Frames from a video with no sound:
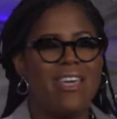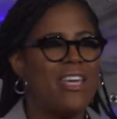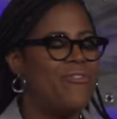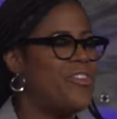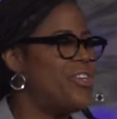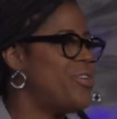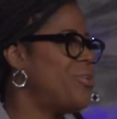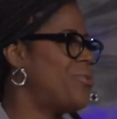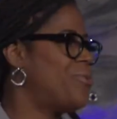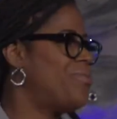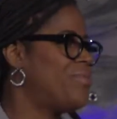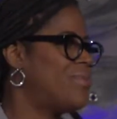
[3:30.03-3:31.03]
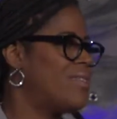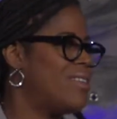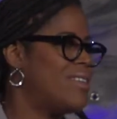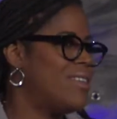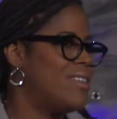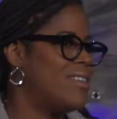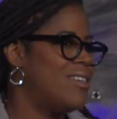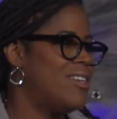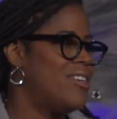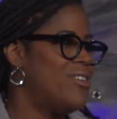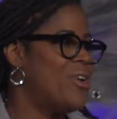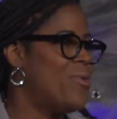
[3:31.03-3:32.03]
If you
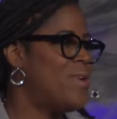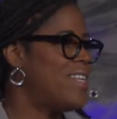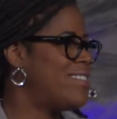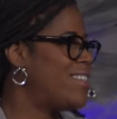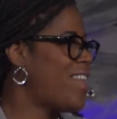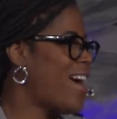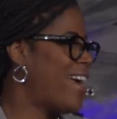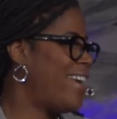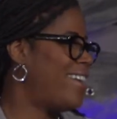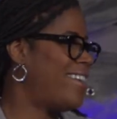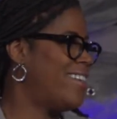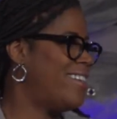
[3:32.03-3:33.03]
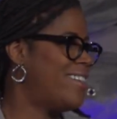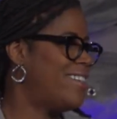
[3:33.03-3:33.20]
know what it's like